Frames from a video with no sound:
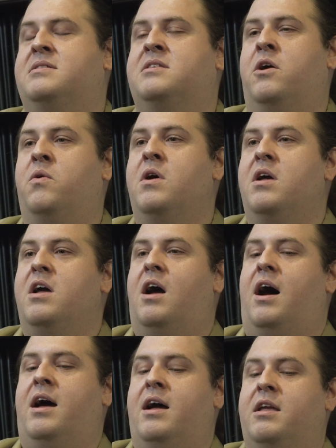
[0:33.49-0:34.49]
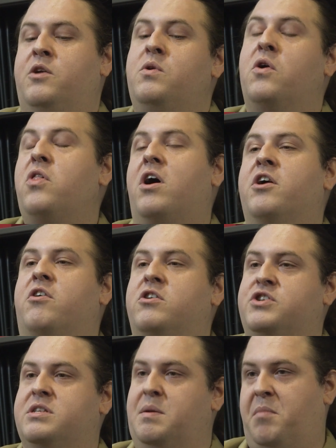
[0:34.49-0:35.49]
So you no longer are
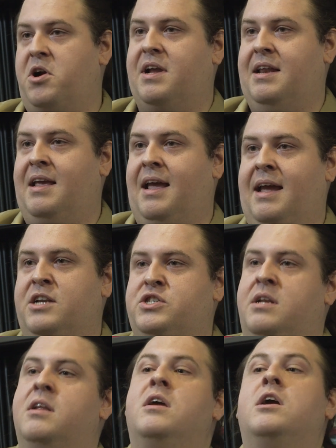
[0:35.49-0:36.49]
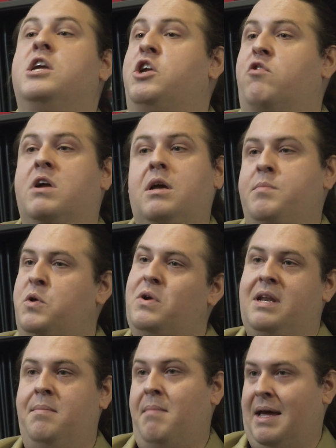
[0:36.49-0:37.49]
just a marketing agent, you're a
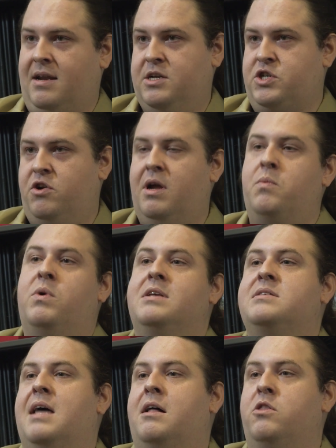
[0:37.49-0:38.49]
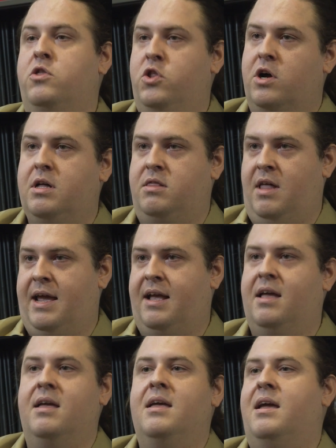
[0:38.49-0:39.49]
community manager. And what does that look
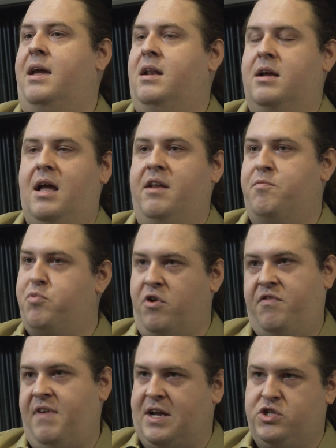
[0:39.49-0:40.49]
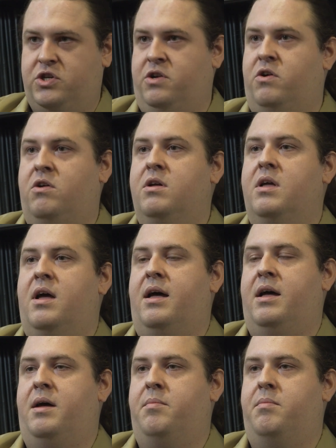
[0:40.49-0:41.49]
like in a kind of professional
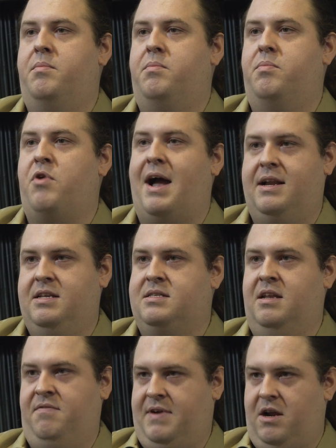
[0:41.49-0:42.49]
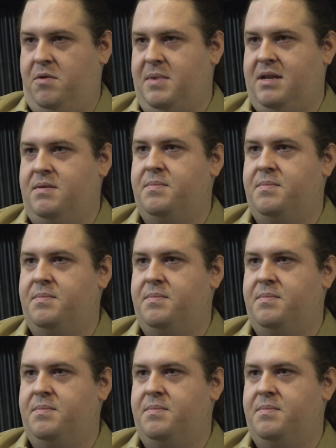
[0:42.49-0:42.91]
practice environment?